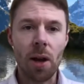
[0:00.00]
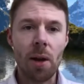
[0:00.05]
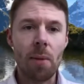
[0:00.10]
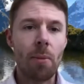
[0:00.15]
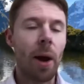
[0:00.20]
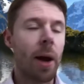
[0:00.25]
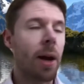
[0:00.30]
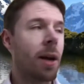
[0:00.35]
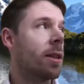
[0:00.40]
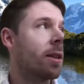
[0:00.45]

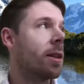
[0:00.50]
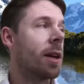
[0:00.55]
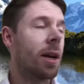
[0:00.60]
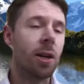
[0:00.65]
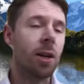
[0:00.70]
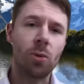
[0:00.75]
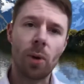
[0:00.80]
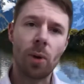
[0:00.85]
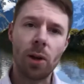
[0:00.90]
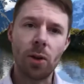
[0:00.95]
Back in the
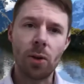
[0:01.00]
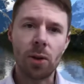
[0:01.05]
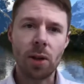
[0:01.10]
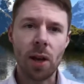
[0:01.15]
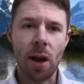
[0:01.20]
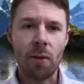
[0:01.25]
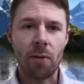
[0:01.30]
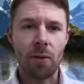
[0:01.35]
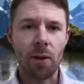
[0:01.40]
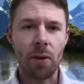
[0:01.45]
days when you used to
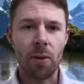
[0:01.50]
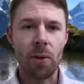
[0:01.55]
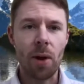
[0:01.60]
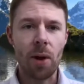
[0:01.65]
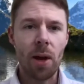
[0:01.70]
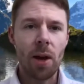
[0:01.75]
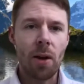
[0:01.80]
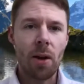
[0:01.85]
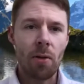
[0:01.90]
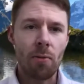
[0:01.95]
have to
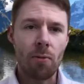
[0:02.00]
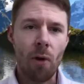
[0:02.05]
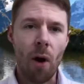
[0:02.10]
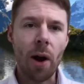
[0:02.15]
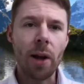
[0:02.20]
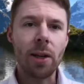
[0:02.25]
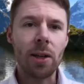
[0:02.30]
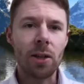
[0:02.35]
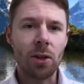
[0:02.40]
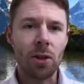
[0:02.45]

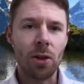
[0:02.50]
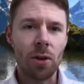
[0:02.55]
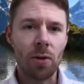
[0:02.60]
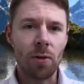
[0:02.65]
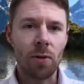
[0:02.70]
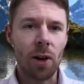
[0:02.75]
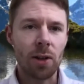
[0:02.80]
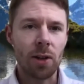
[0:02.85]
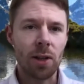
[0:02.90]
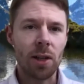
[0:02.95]
write to
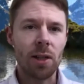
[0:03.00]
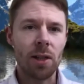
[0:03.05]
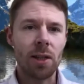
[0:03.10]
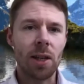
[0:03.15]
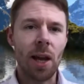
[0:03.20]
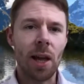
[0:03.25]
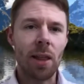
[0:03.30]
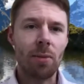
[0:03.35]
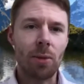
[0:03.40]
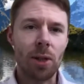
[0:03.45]
universities to
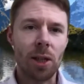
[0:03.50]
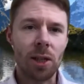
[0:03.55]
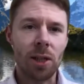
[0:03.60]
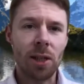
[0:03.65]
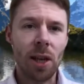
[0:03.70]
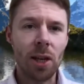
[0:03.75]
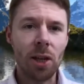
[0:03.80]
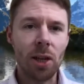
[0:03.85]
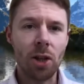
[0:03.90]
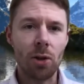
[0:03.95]
get them to
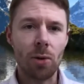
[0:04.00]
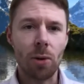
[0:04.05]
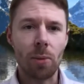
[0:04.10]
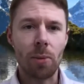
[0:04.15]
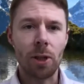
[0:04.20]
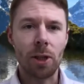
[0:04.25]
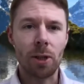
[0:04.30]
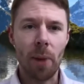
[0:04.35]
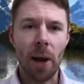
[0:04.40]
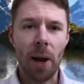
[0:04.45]
send you a
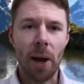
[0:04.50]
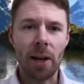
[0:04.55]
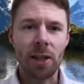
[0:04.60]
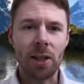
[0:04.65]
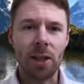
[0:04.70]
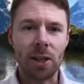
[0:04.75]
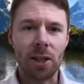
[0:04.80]
prospectus.